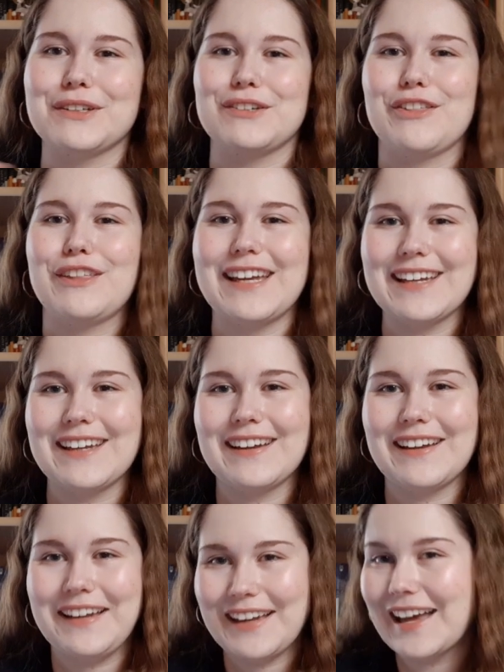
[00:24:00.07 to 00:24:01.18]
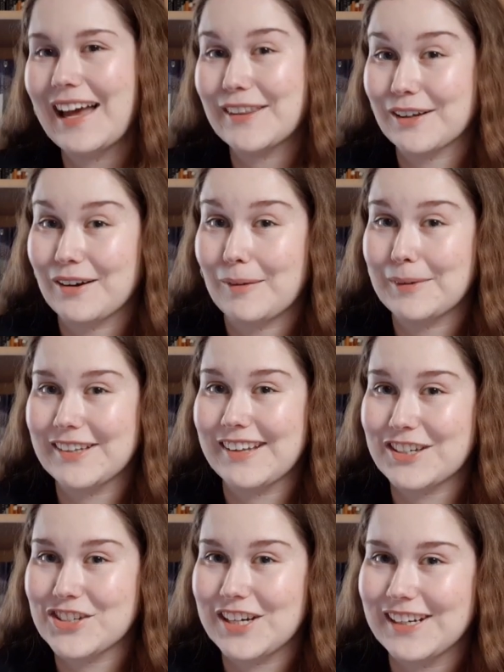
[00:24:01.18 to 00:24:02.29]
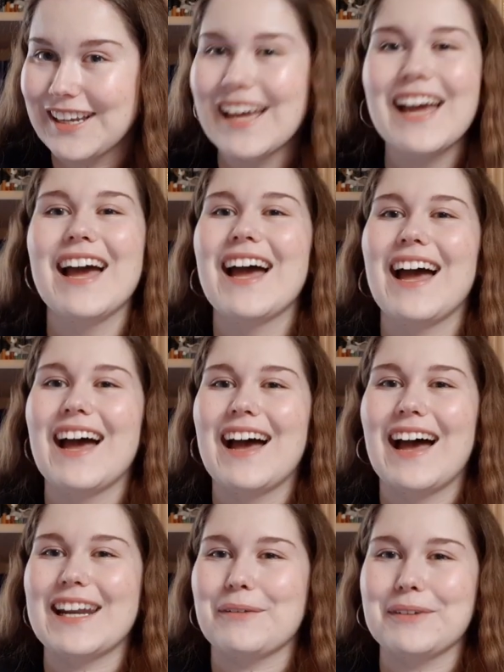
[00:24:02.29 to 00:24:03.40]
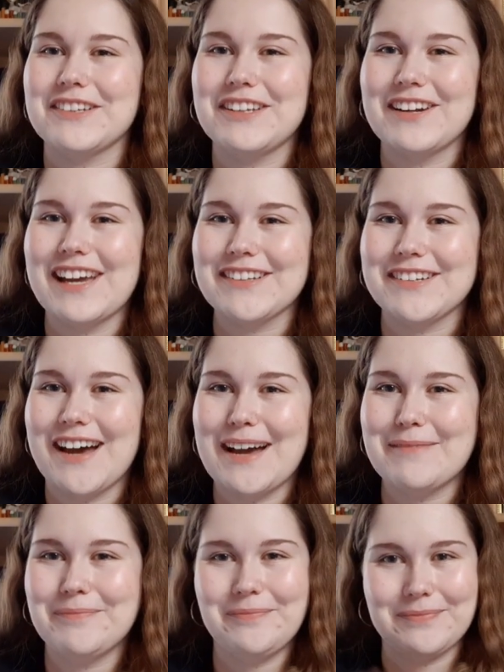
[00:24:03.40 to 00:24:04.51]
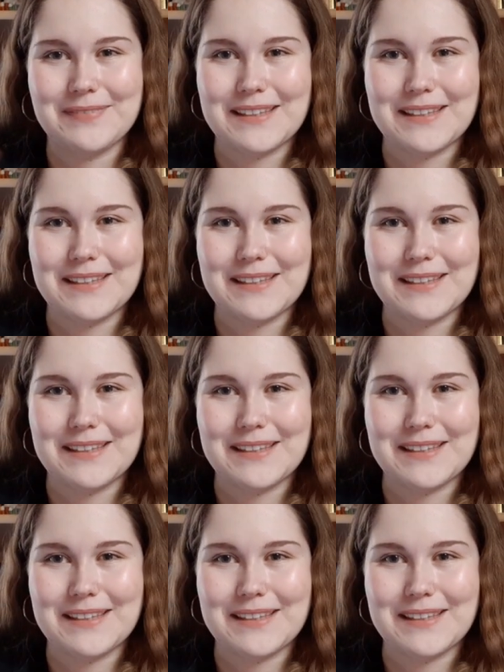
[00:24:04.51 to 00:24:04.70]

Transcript: what you think in the comment section. And I will see you next time.